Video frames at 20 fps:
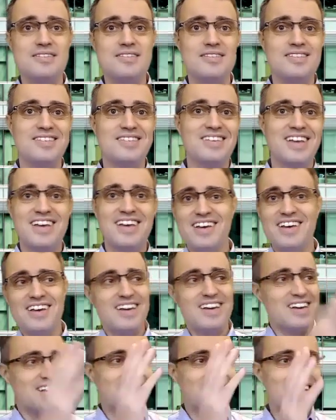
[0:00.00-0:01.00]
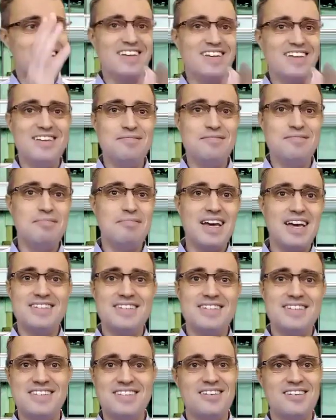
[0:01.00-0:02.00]
in
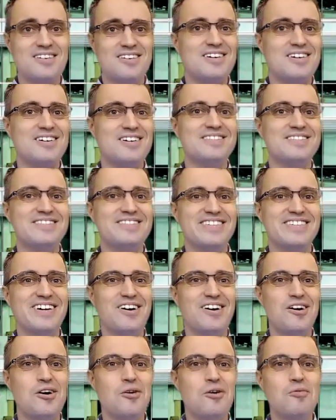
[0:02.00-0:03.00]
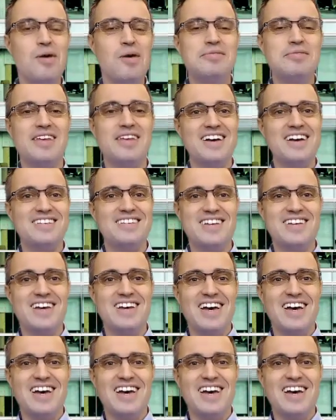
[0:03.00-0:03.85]
magazines or websites.